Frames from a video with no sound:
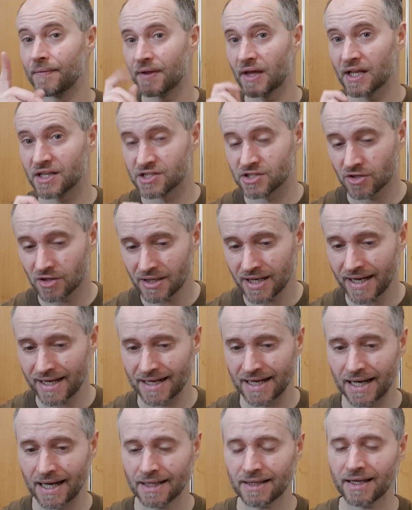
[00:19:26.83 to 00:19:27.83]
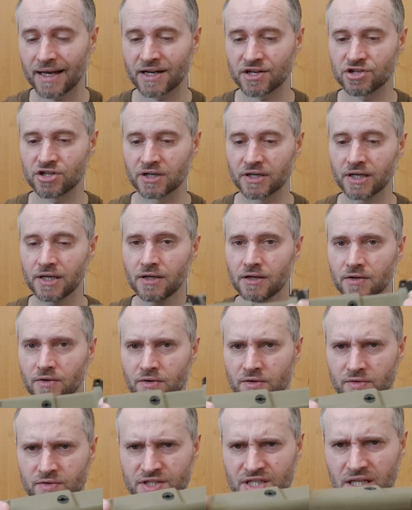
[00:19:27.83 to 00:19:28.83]
It's not like that actually.
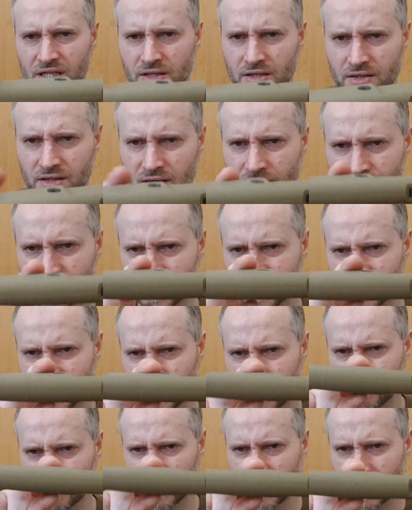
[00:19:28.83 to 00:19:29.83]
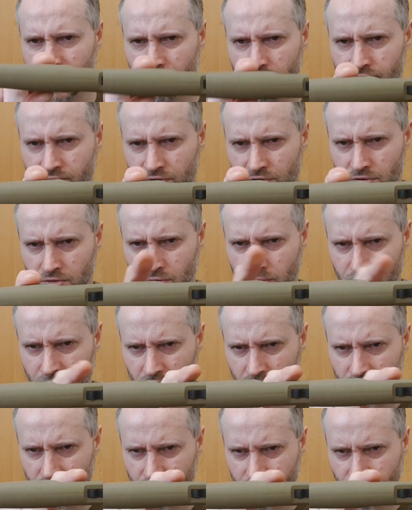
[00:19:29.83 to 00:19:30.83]
You see that there is some kind of grooving
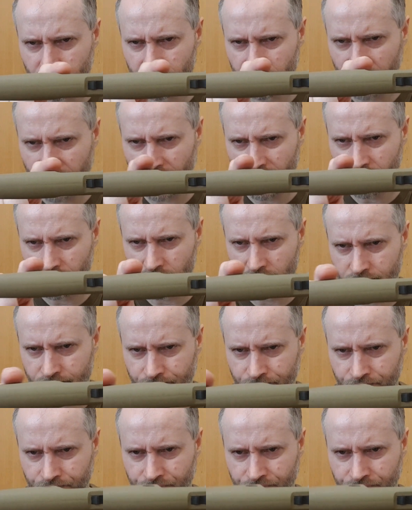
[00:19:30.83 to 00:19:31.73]
on the handle.